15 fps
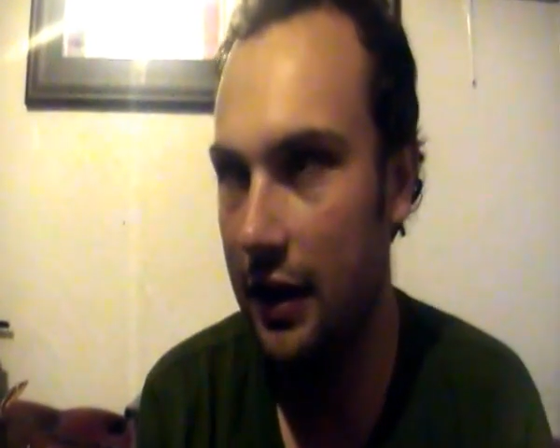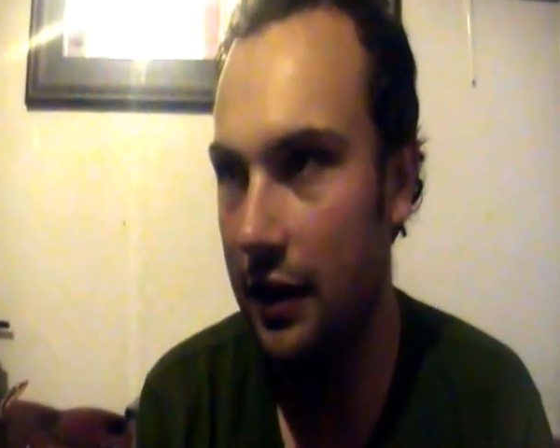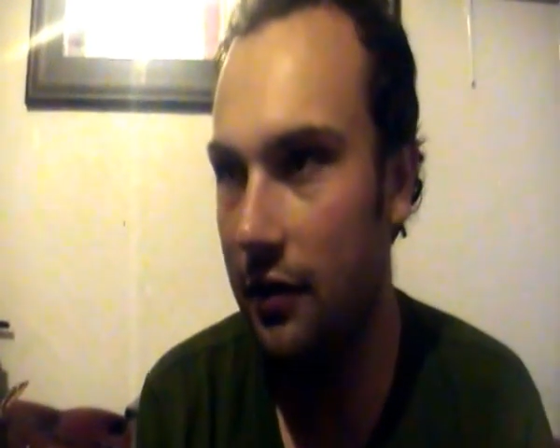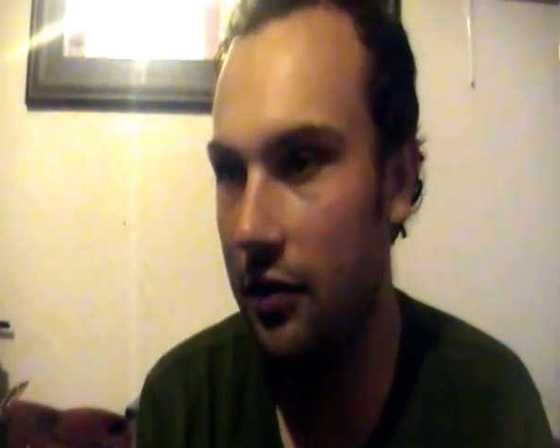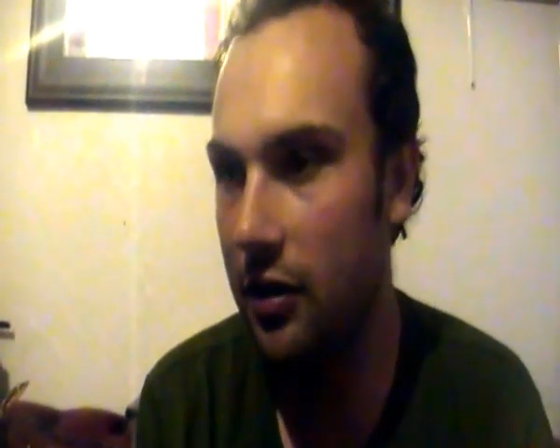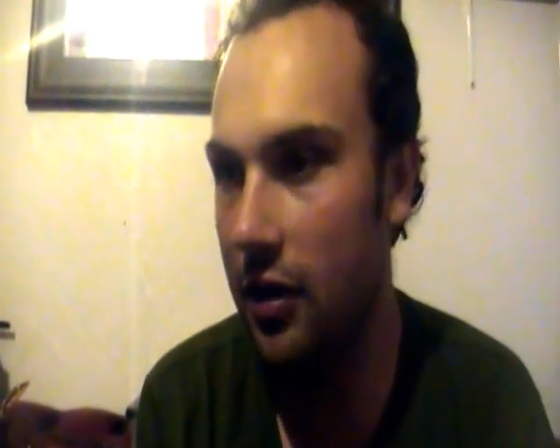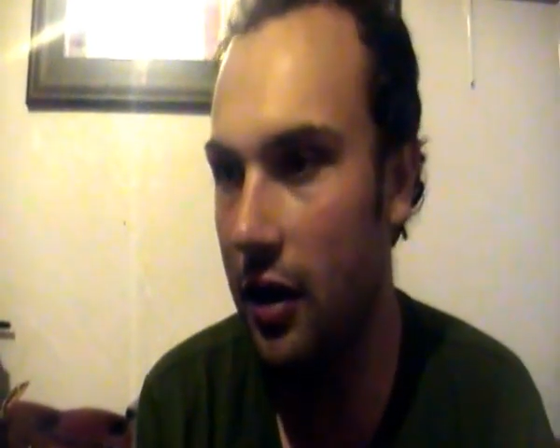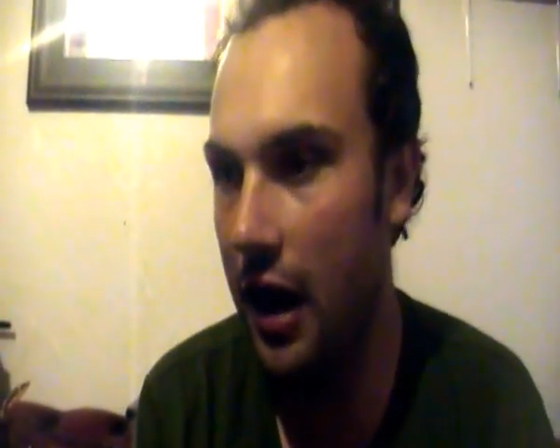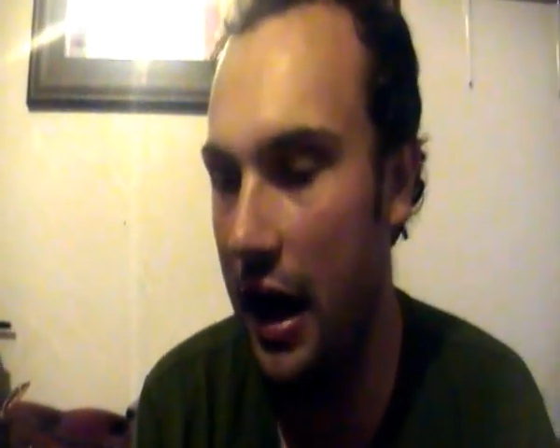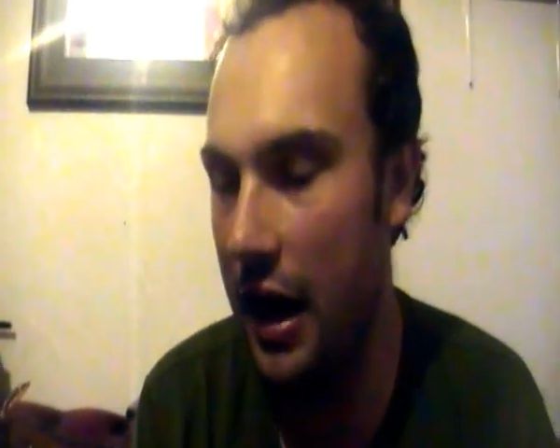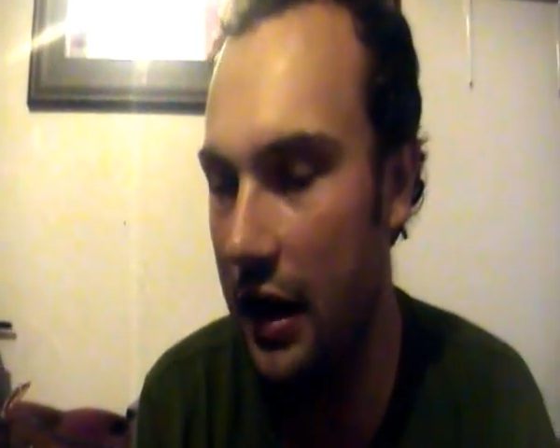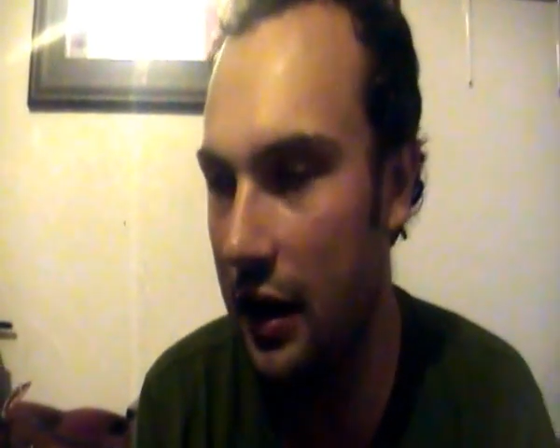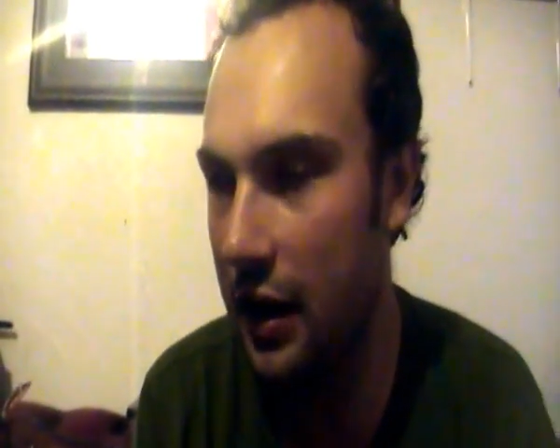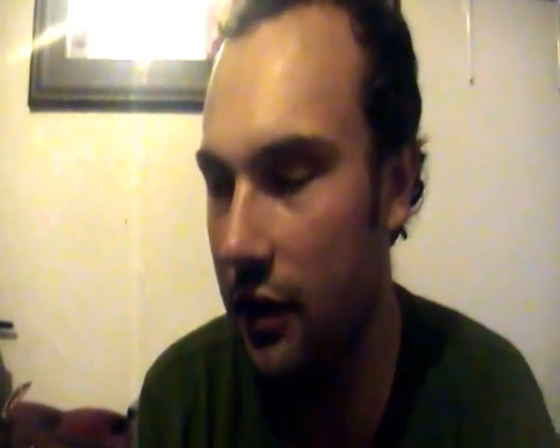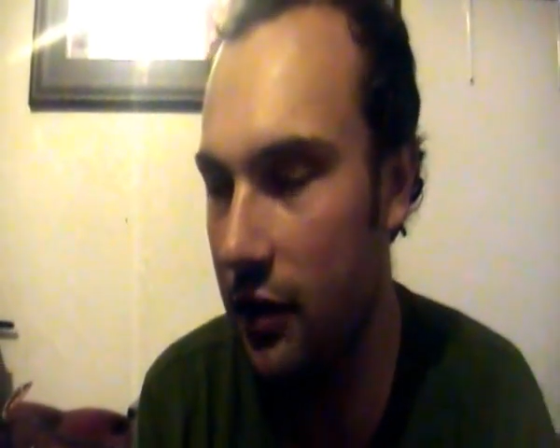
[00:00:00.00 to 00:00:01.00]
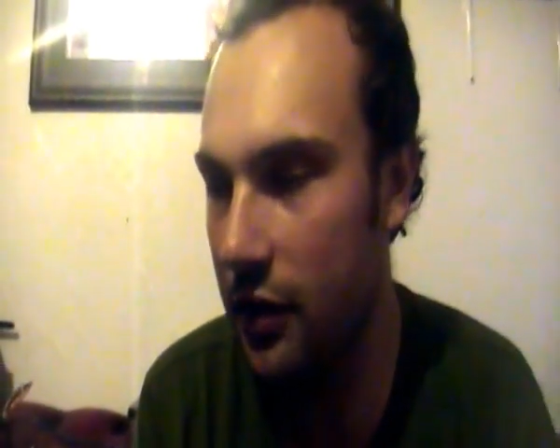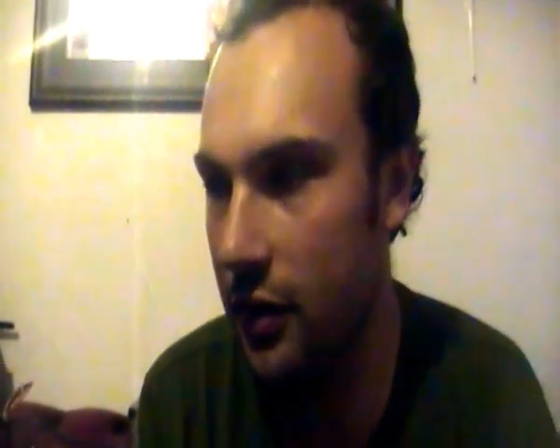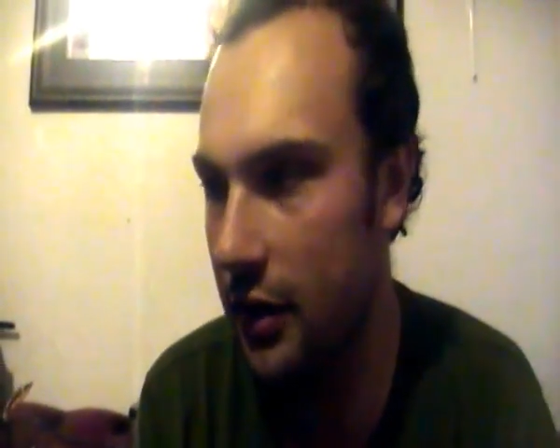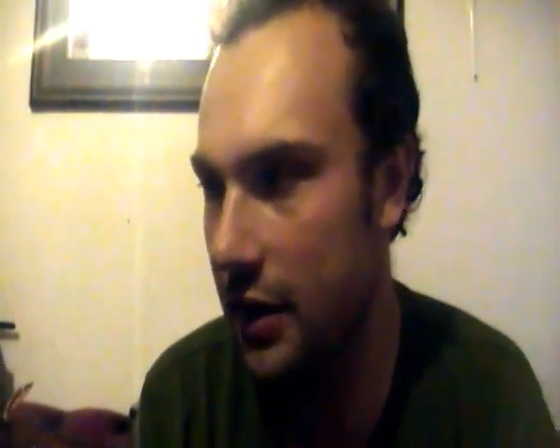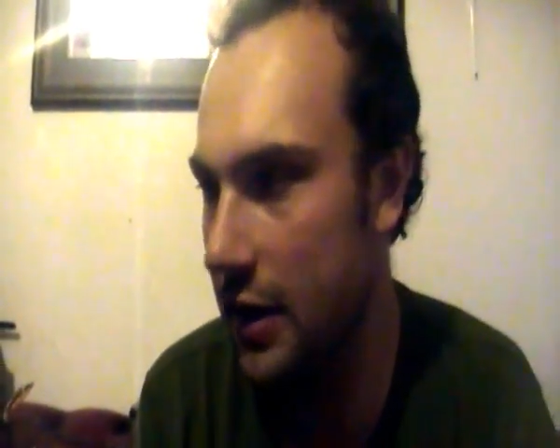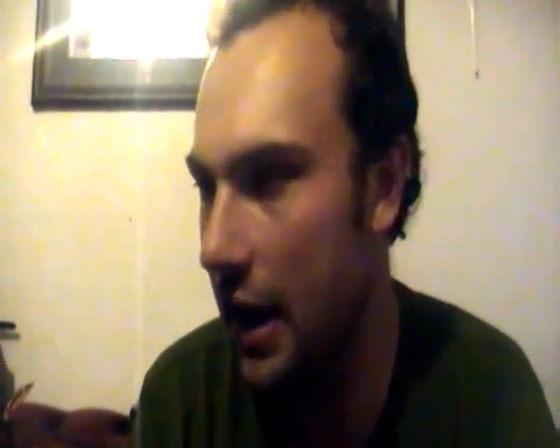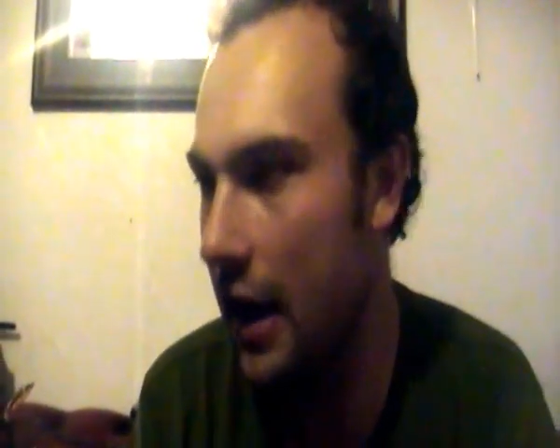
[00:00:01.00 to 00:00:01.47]
even though I left
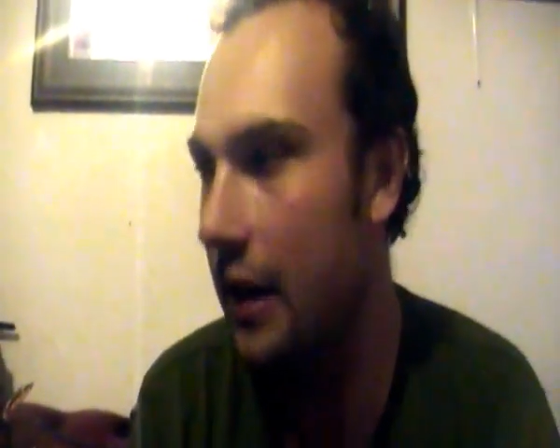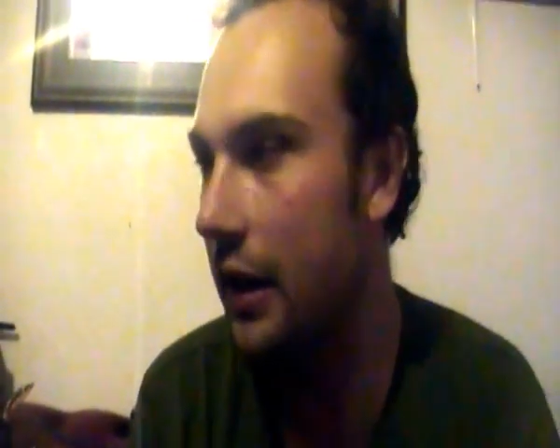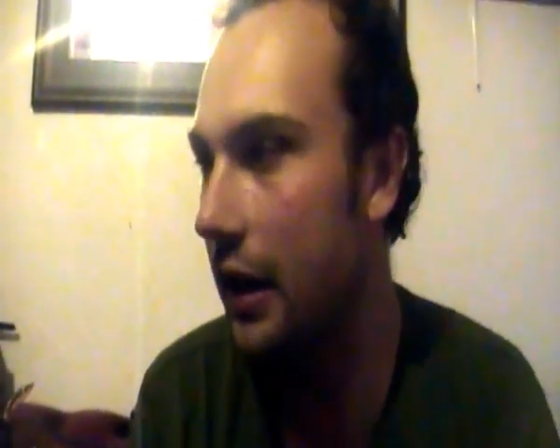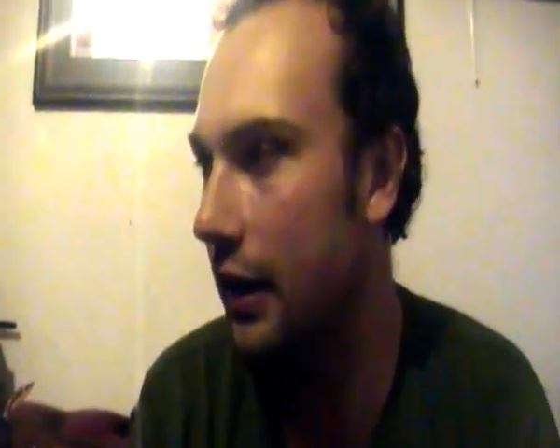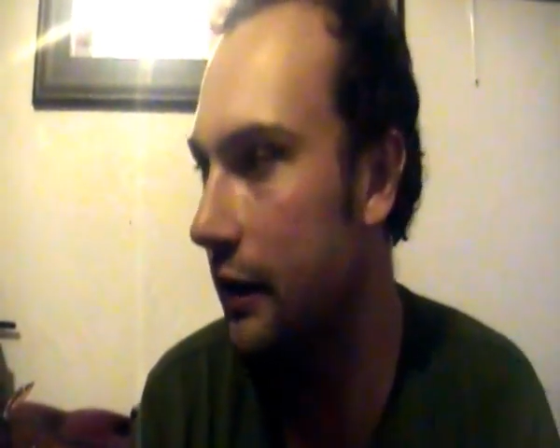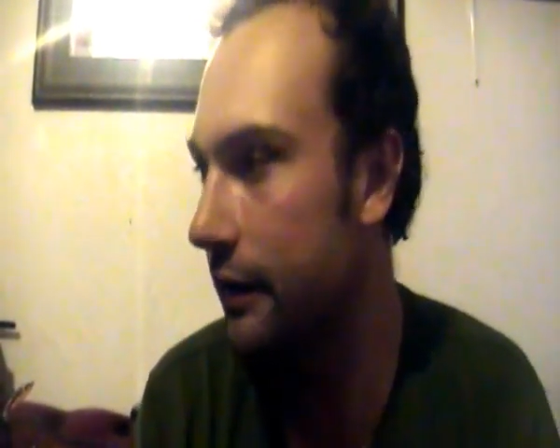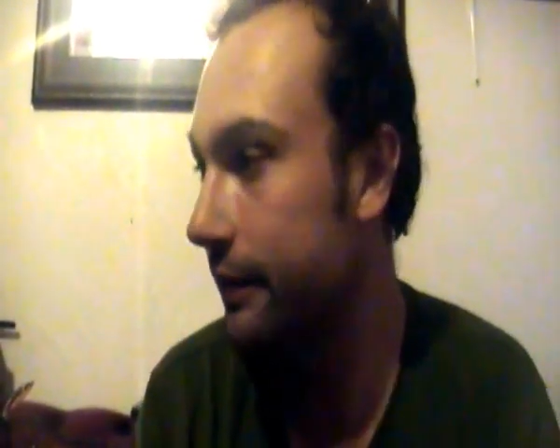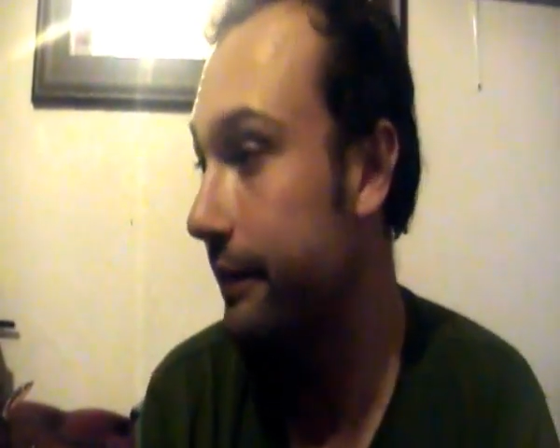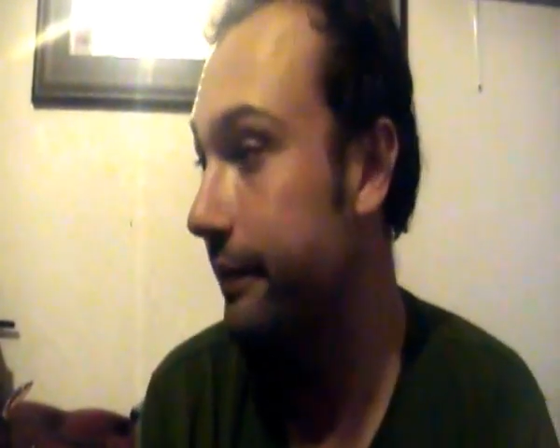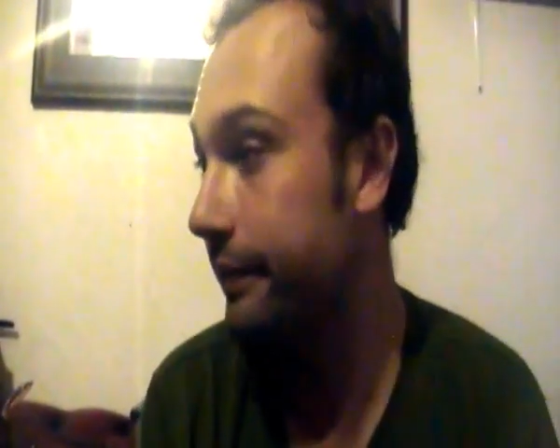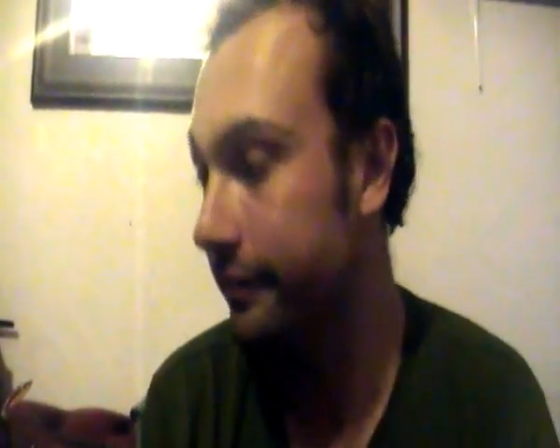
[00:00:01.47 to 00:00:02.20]
on the Saturday.